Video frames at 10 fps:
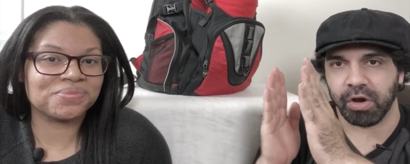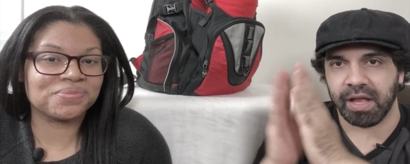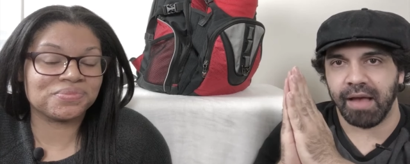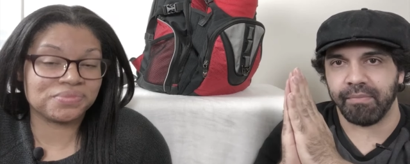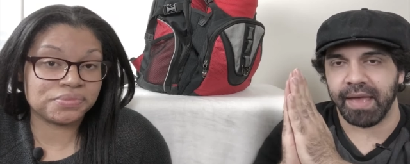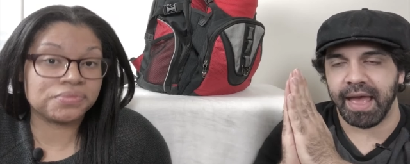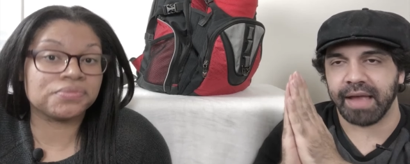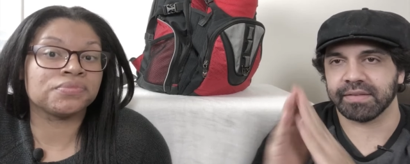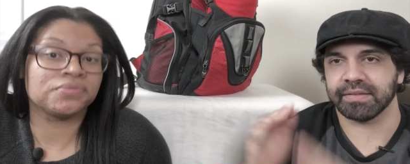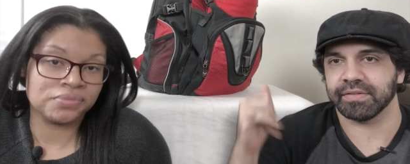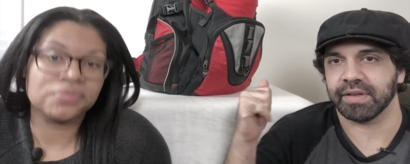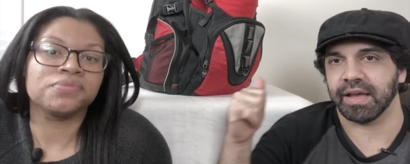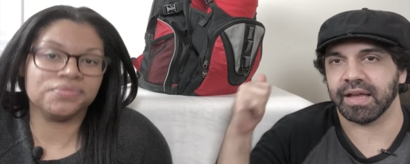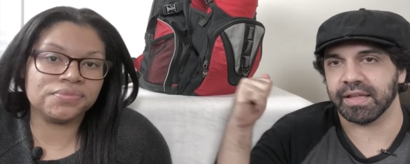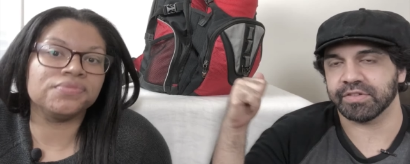Speaker 1: compact,
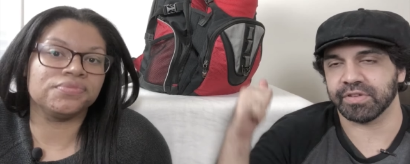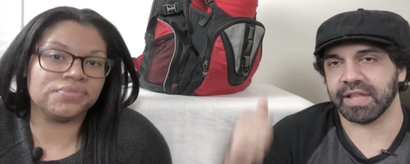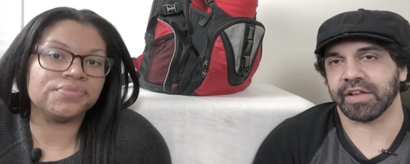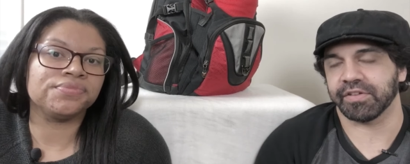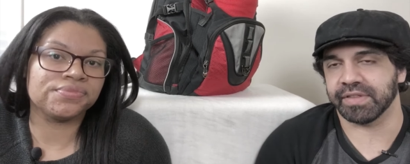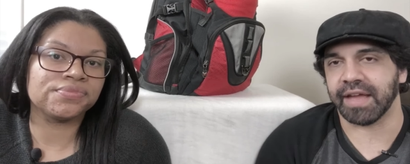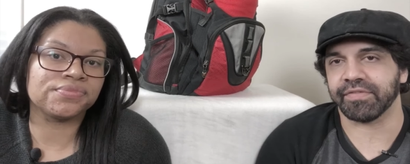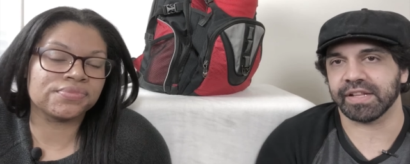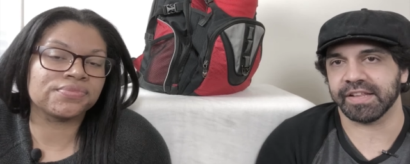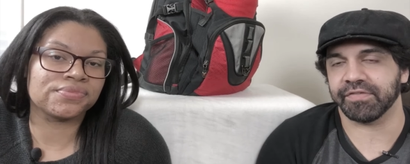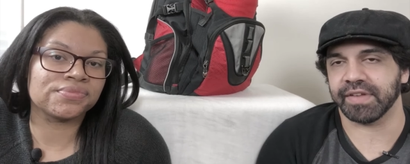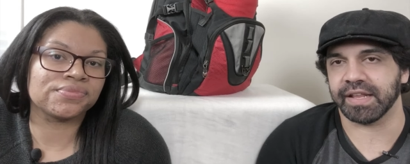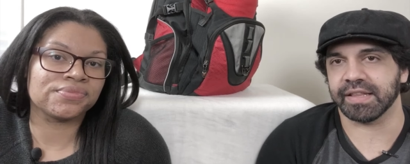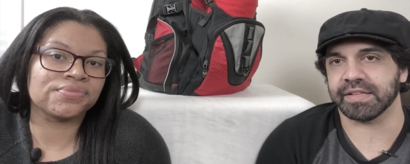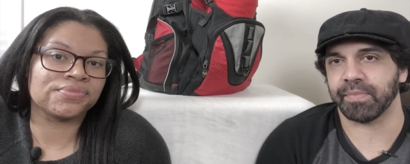uh, mm-hmm. so that could definitely fit in
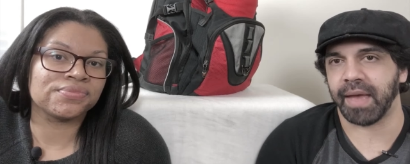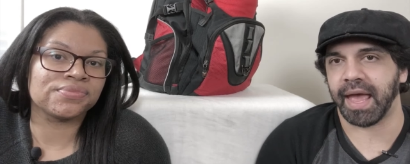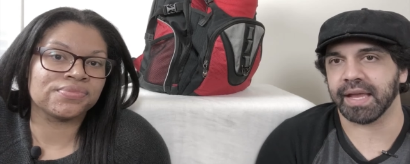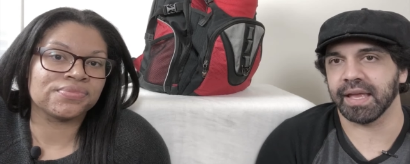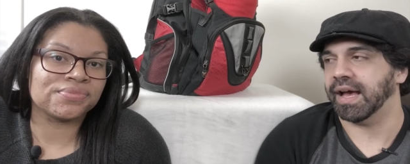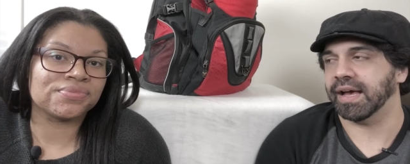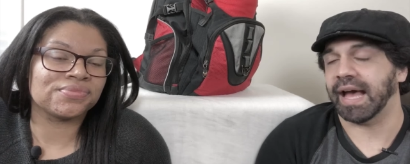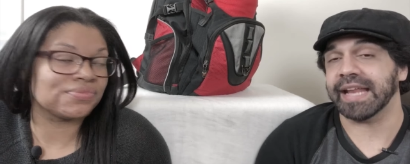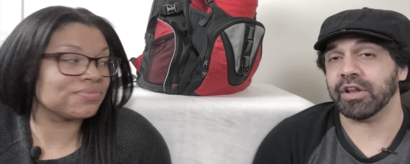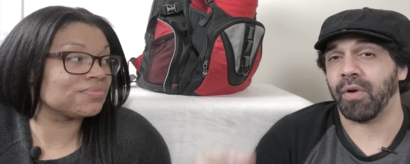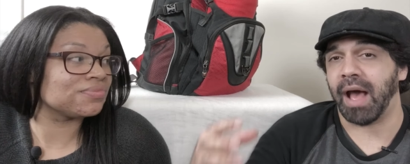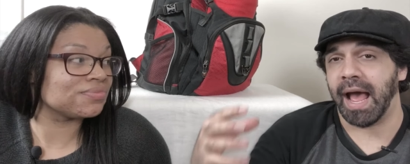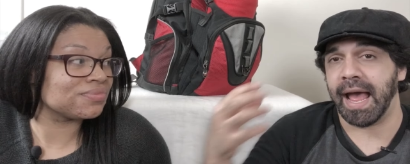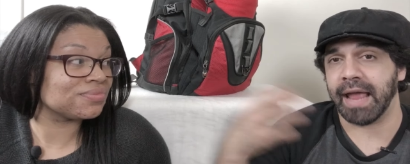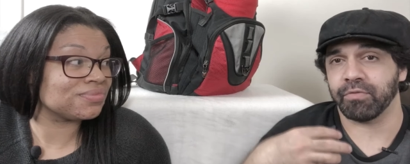this bag. uh, I know
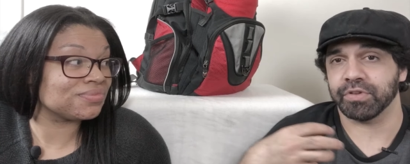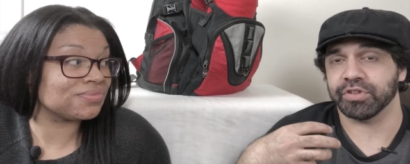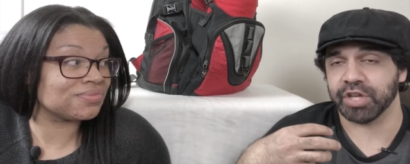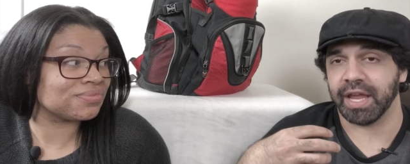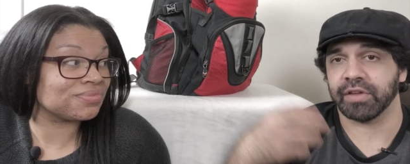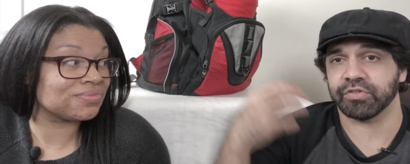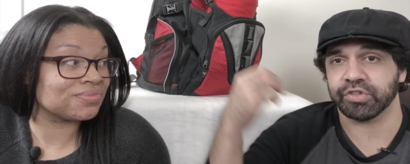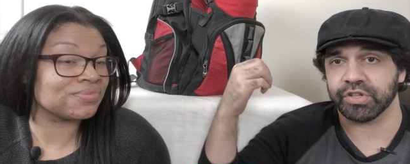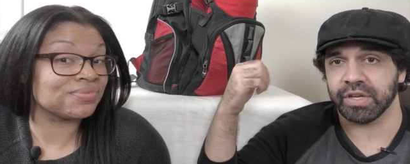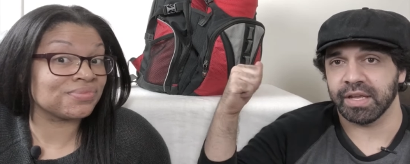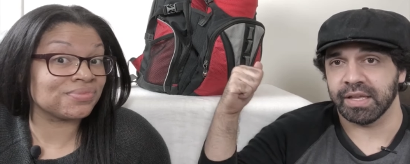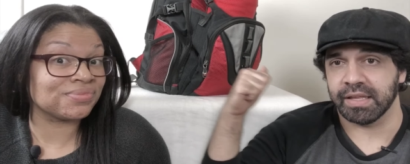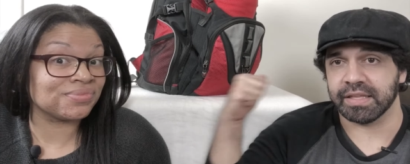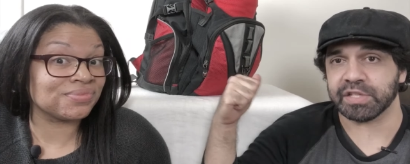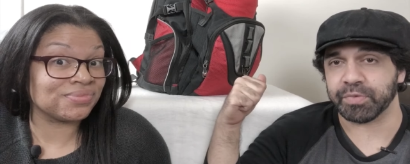I would change
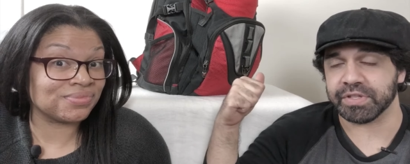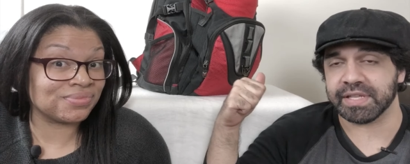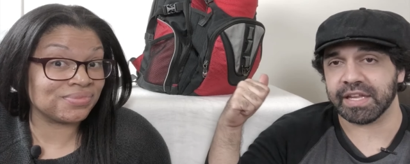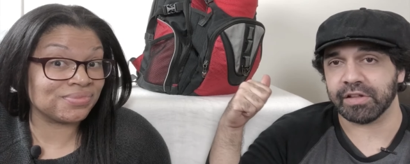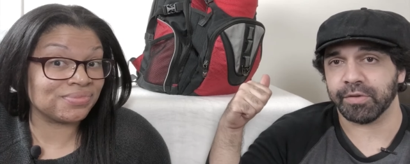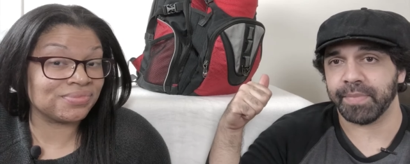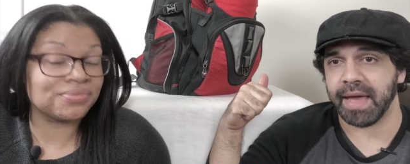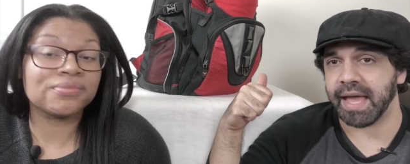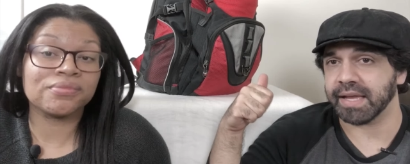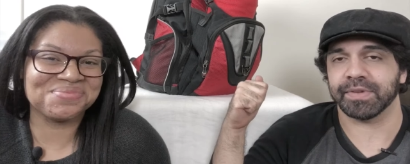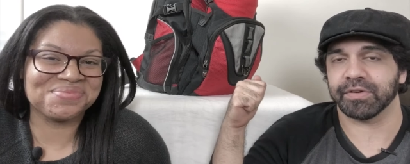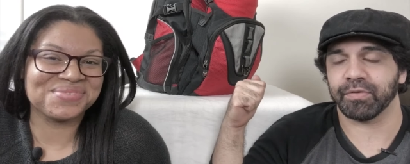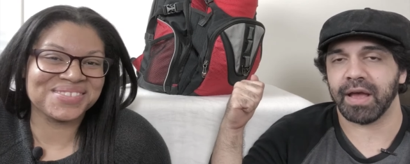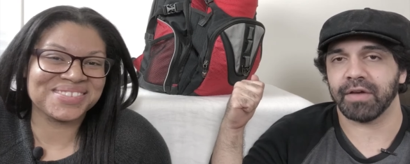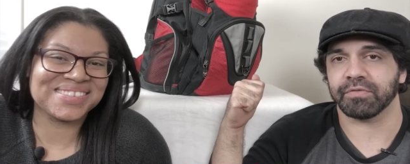this particular bag. Been
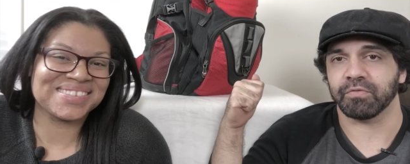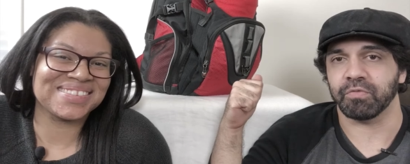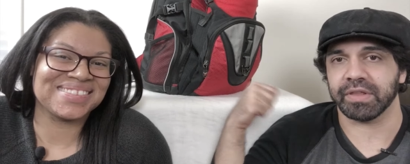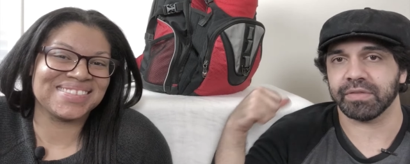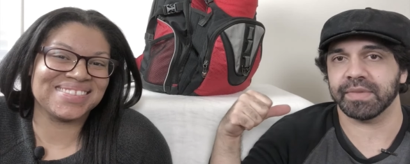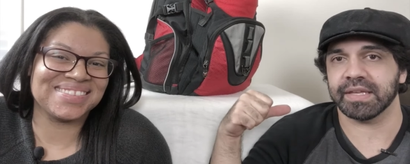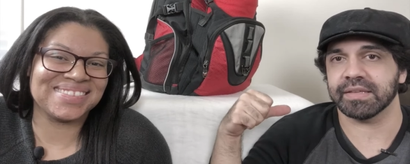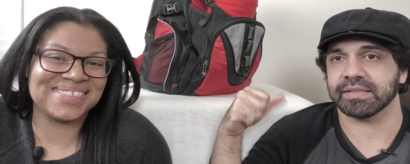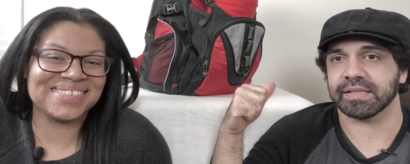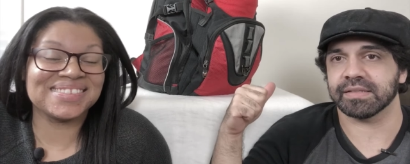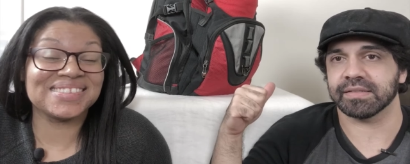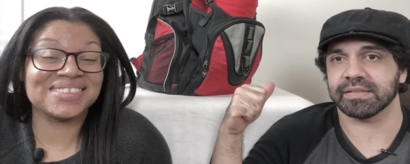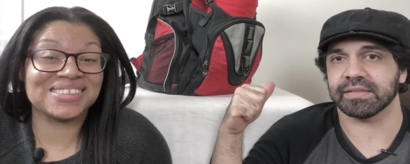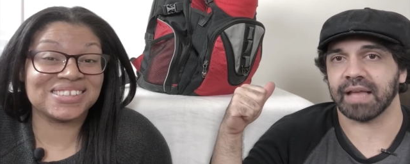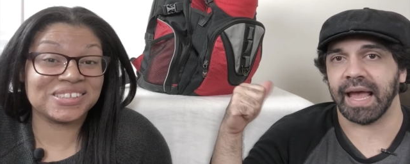around with me
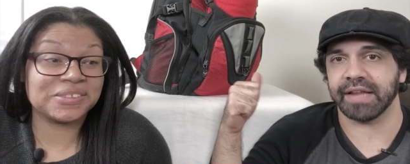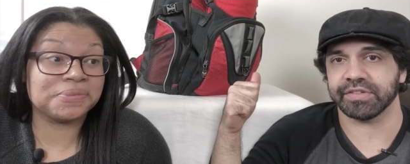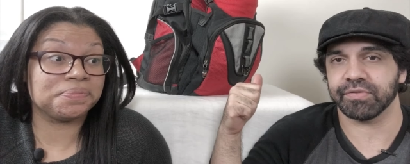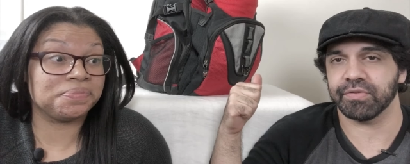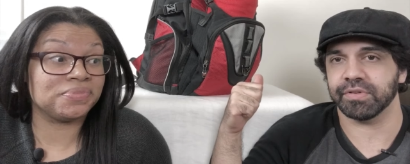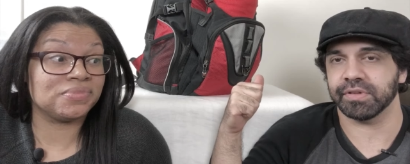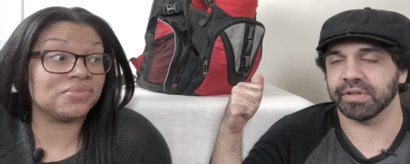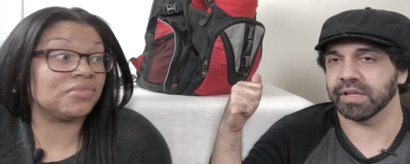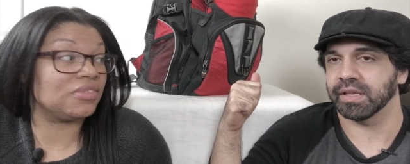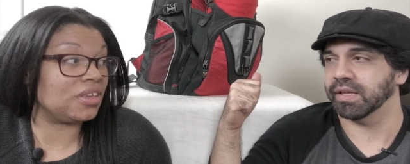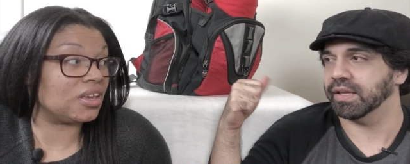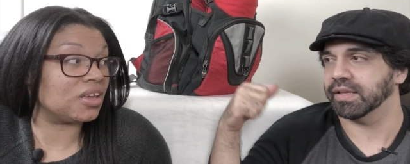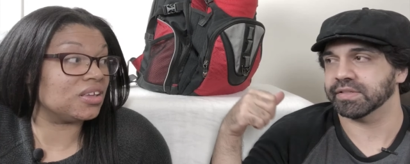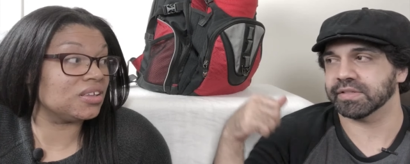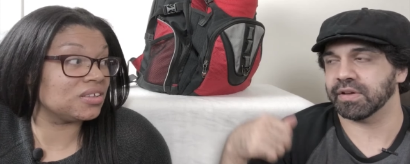since high school, yeah.
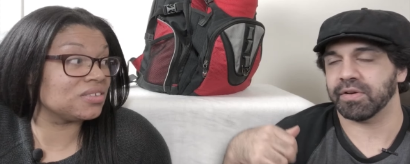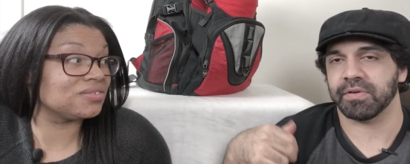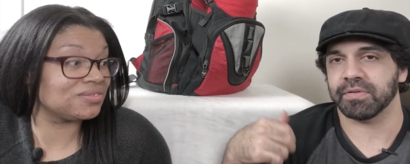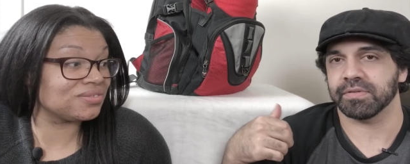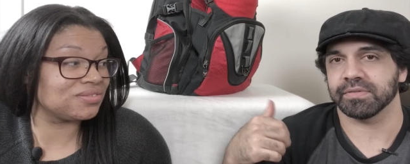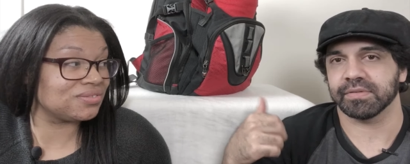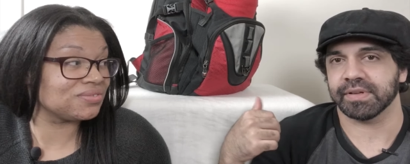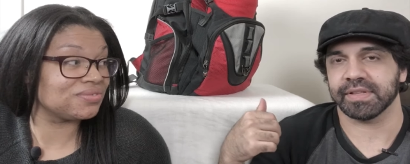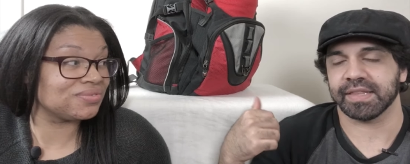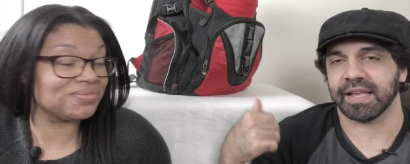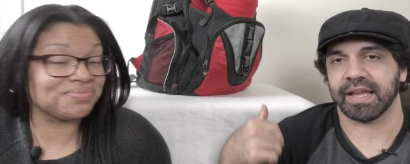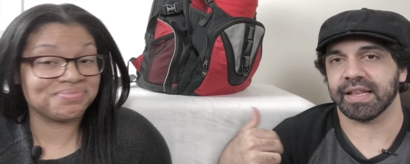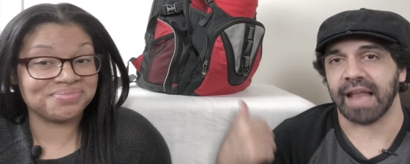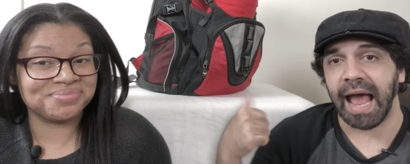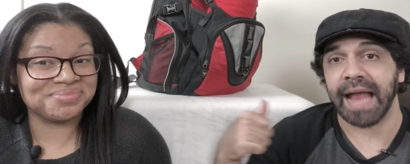so I,
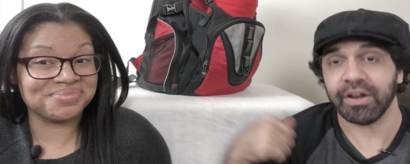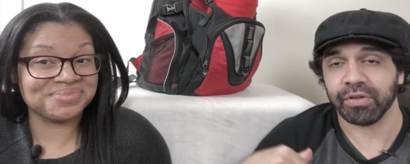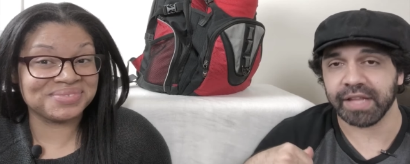I don't